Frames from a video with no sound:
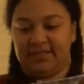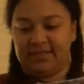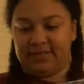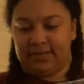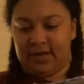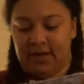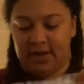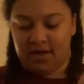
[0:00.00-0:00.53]

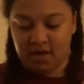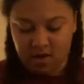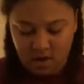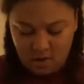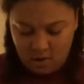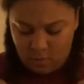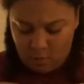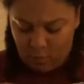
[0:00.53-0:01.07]
design.
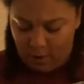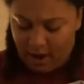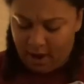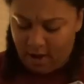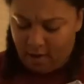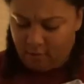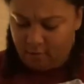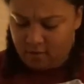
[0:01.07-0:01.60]

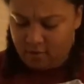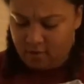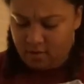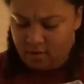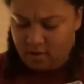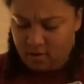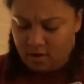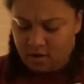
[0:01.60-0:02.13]
Wow.
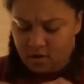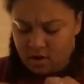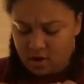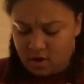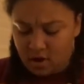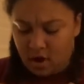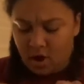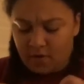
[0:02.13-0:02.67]

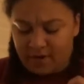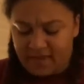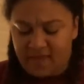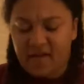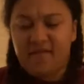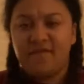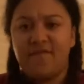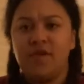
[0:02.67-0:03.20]
Okay,
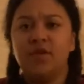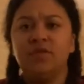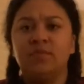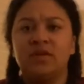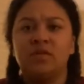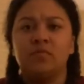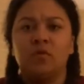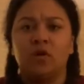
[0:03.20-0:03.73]
that feels
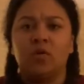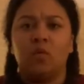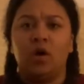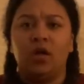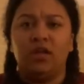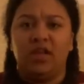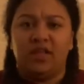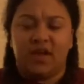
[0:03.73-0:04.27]
much more
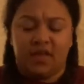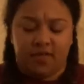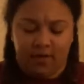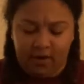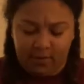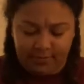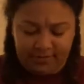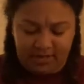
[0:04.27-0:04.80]
quality than I
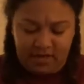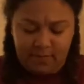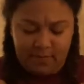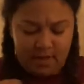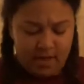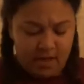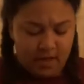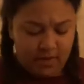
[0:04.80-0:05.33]
thought it was gonna be.